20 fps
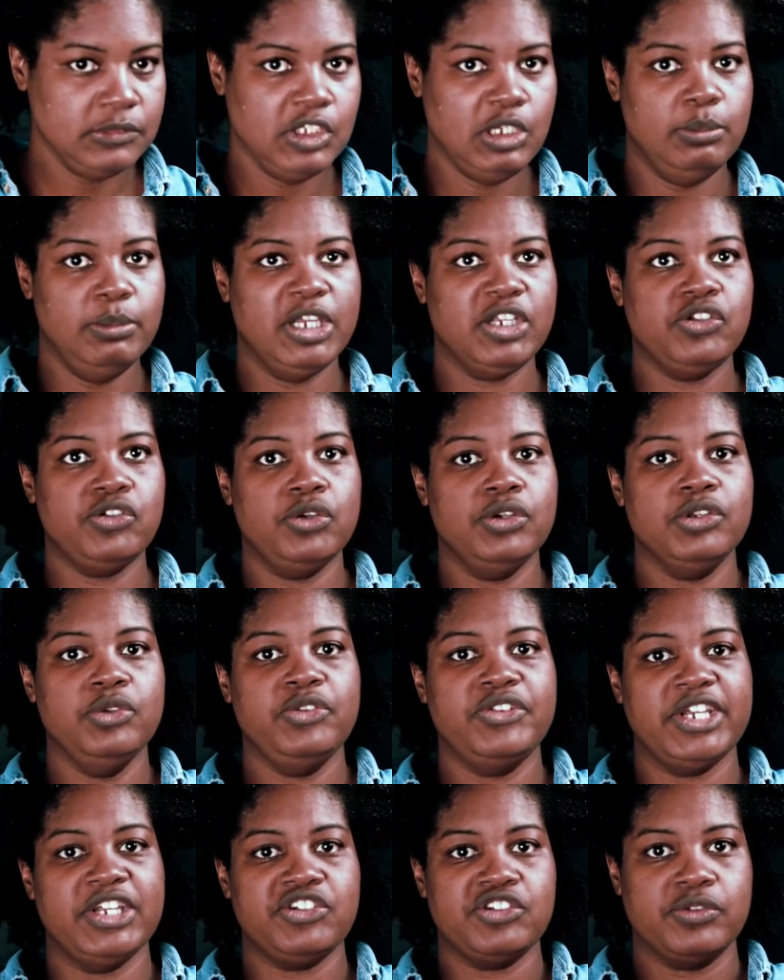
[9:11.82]
and make sure you
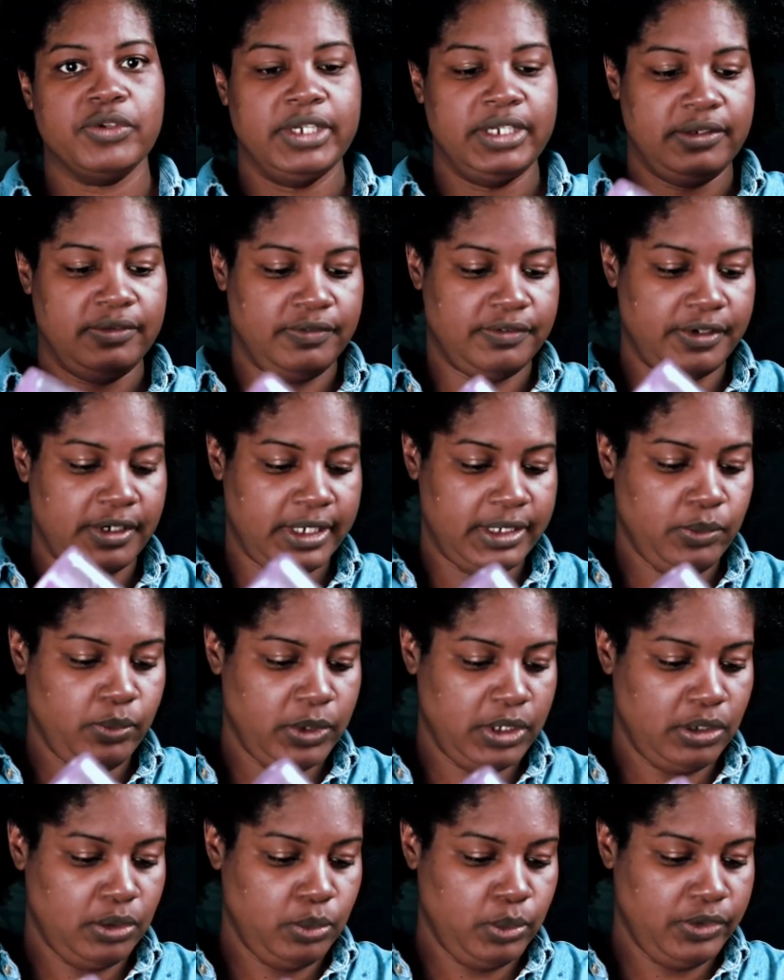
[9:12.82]
saturate it very
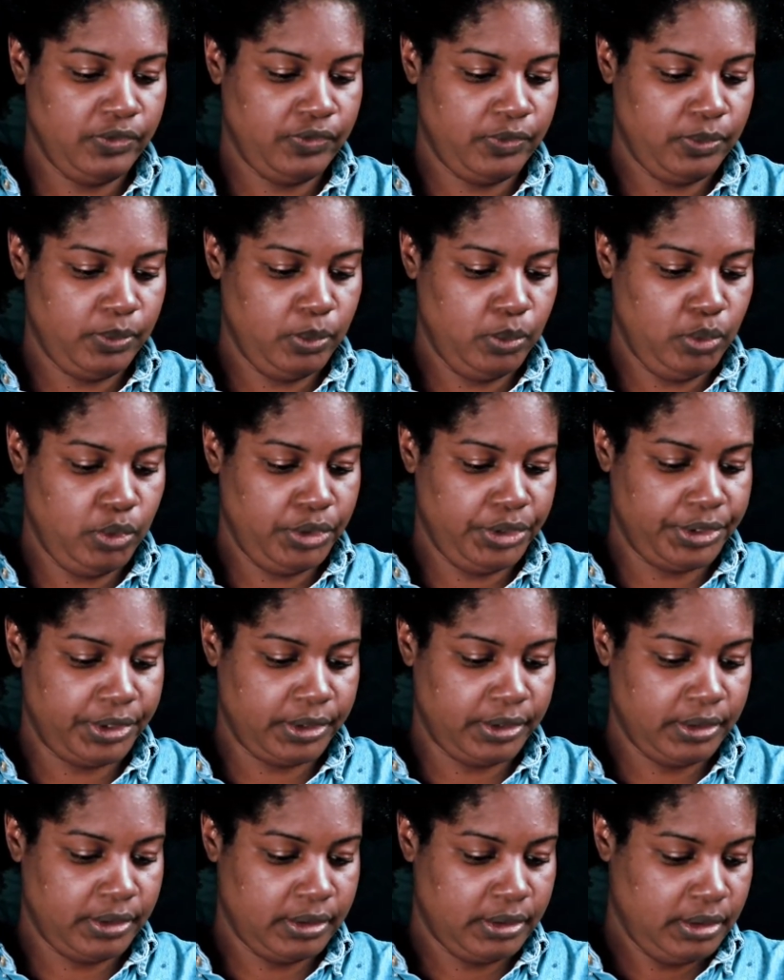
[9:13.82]
well with
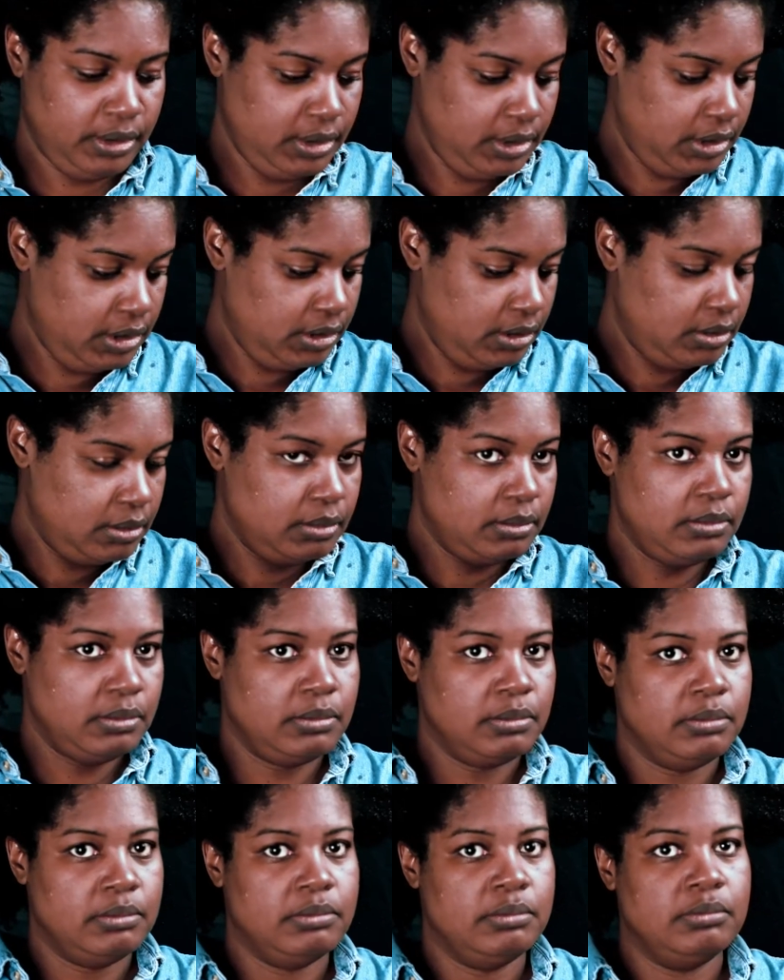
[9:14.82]
water
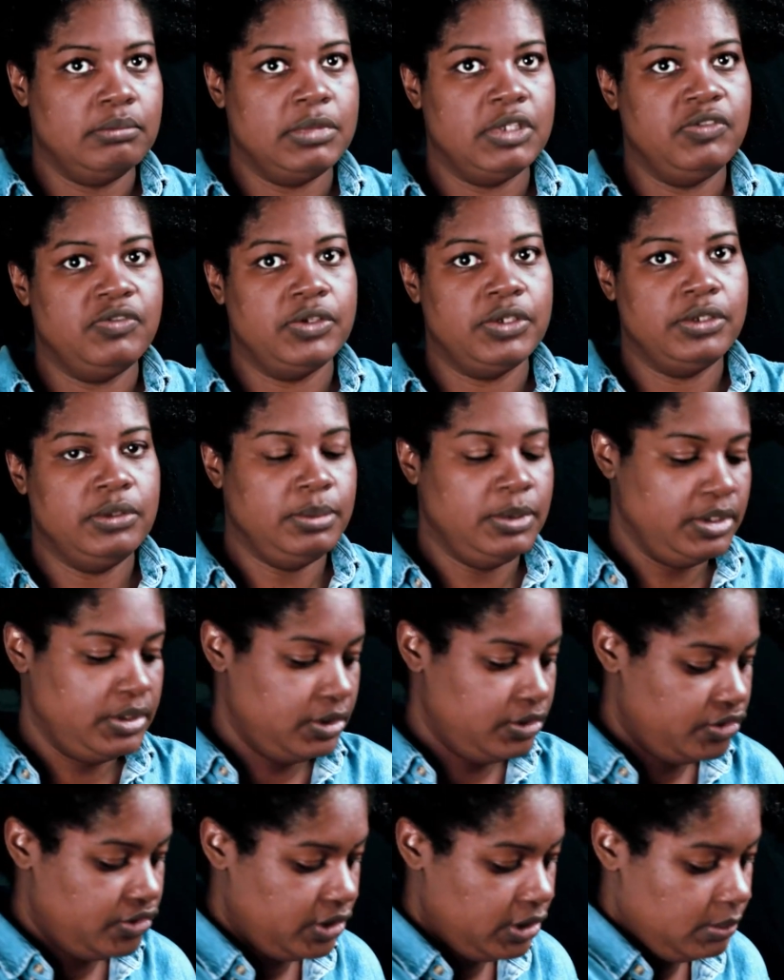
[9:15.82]
before you
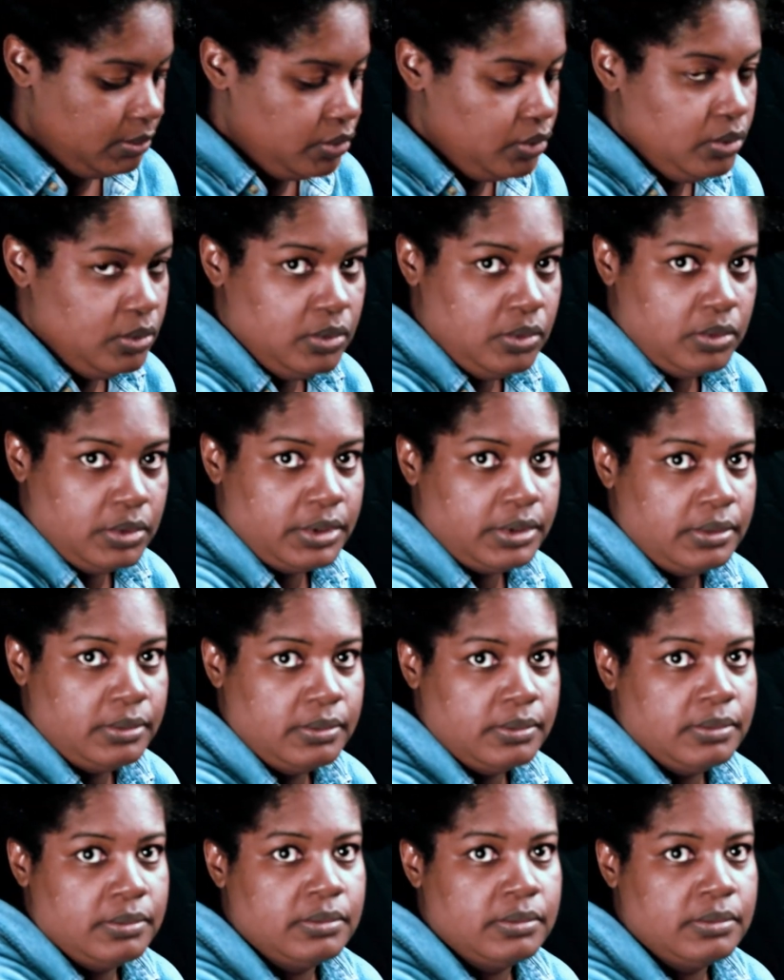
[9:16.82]
put the shampoo on,